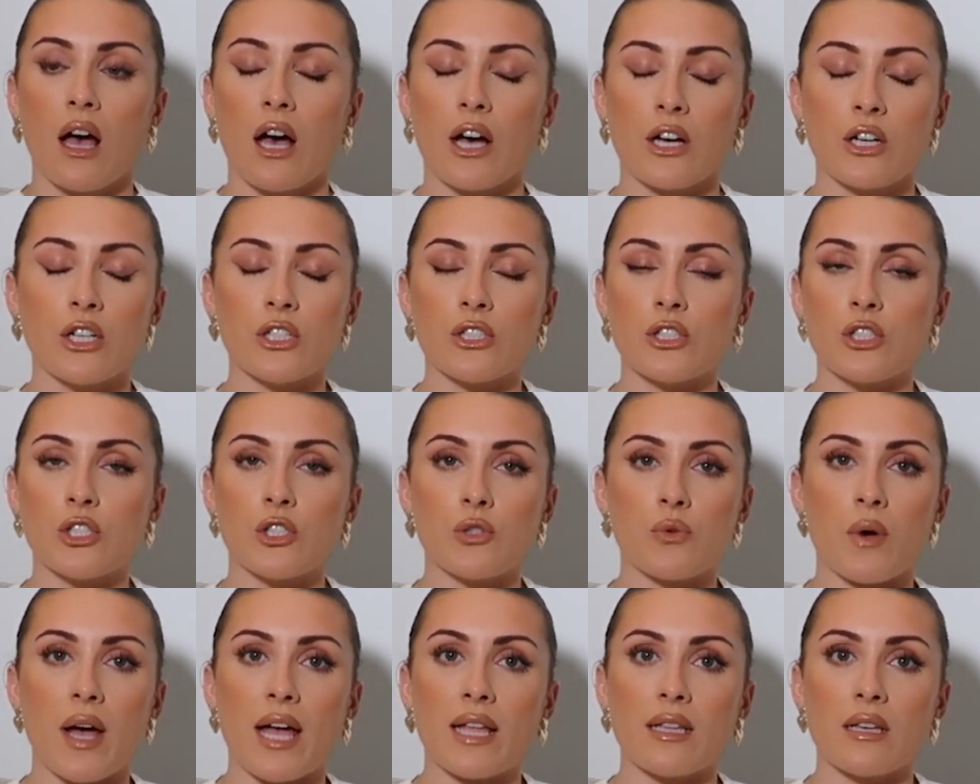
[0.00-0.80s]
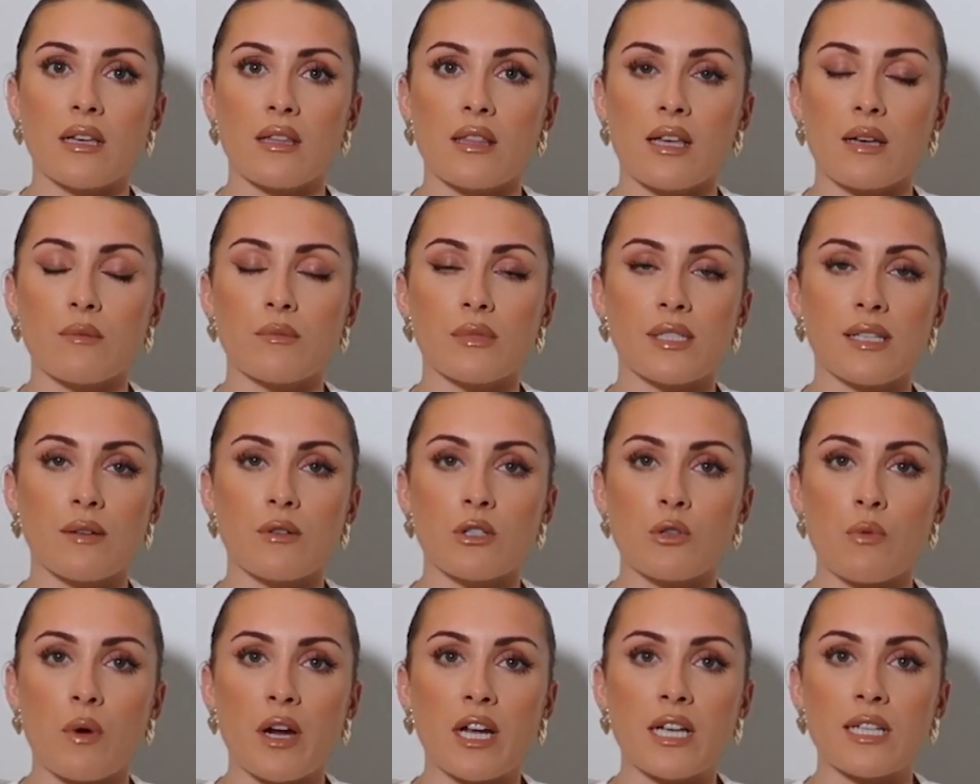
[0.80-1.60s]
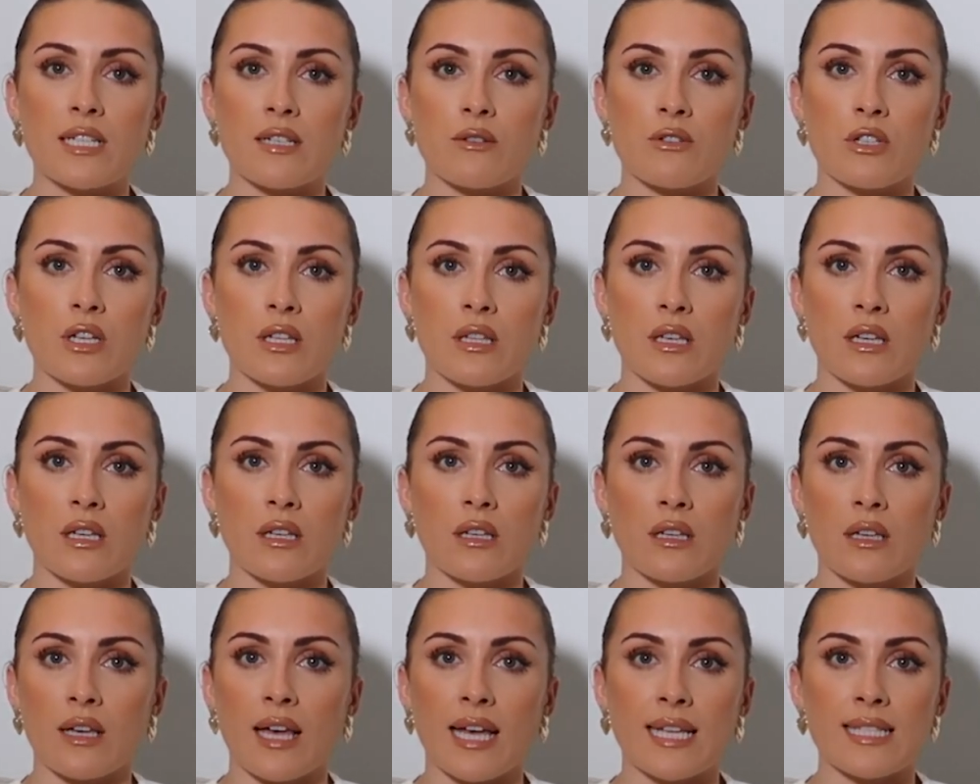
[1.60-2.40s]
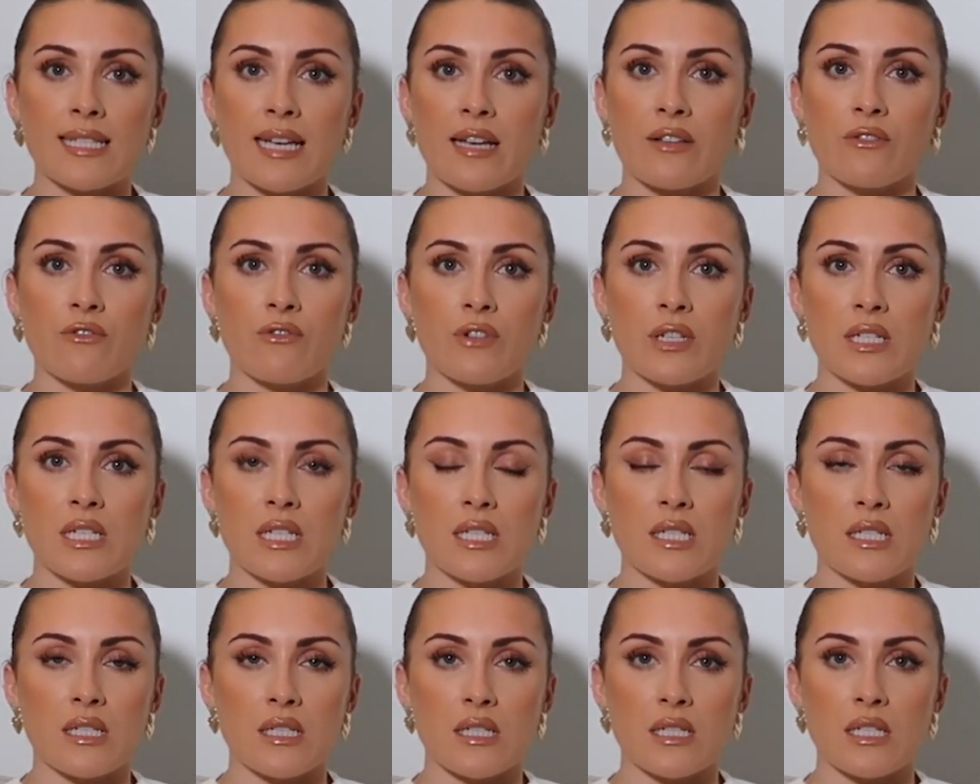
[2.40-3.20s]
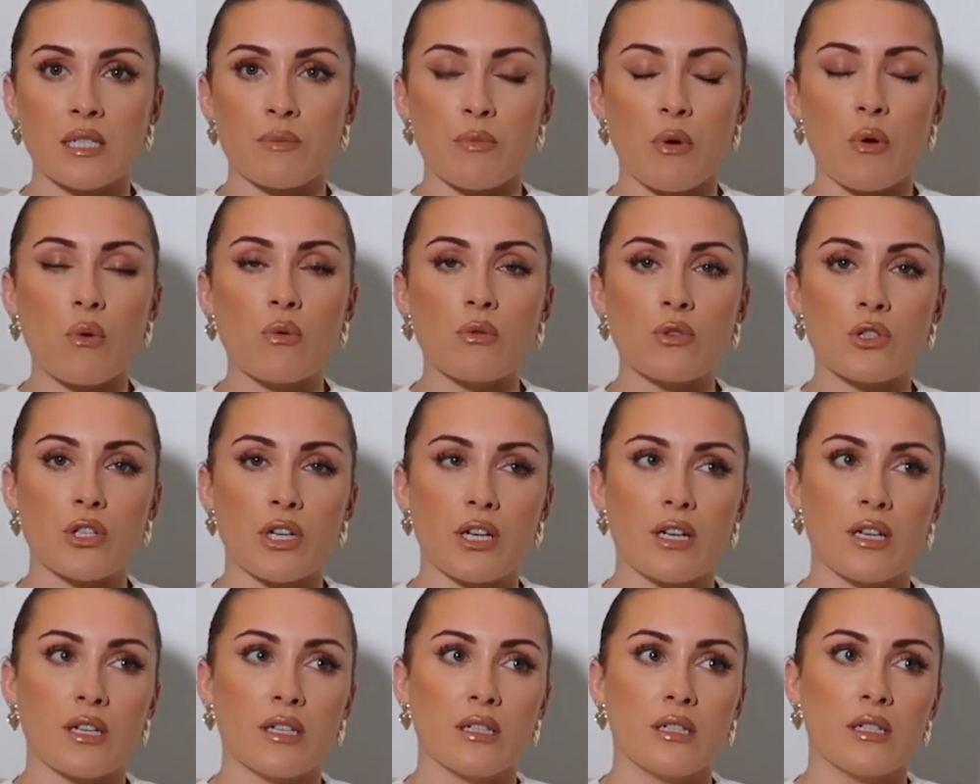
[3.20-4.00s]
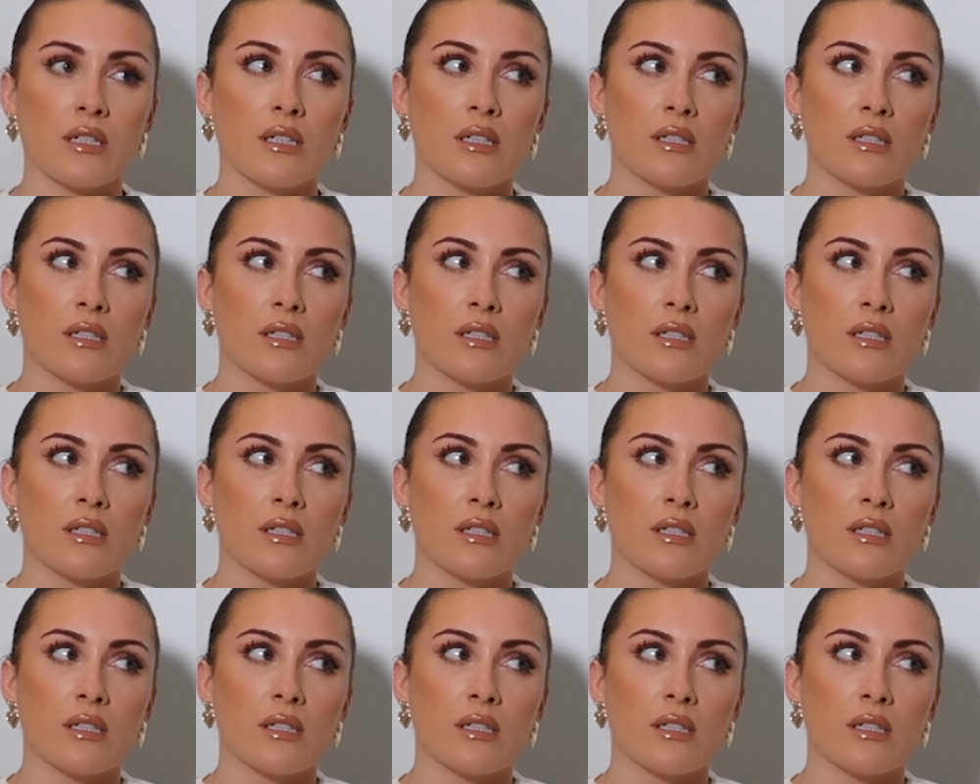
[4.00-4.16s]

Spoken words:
I couldn't do any of them because I was worried I was going to get done for indecent exposure.